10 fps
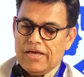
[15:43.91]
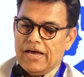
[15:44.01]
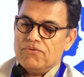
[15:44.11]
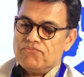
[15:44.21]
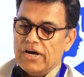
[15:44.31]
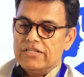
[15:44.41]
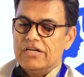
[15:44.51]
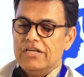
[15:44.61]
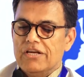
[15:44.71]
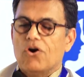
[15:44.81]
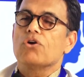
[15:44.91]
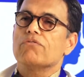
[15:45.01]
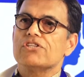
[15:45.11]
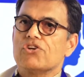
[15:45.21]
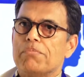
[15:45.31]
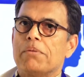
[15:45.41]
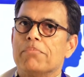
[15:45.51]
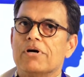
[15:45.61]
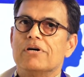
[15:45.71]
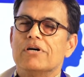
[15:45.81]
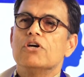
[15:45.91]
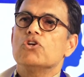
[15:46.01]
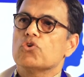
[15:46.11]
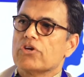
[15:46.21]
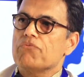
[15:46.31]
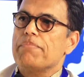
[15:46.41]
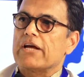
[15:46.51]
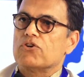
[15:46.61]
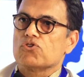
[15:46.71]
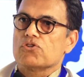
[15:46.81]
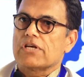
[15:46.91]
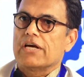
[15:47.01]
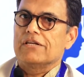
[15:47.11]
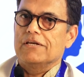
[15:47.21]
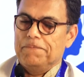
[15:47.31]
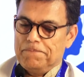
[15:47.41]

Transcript: And finally, always remember to give back to society.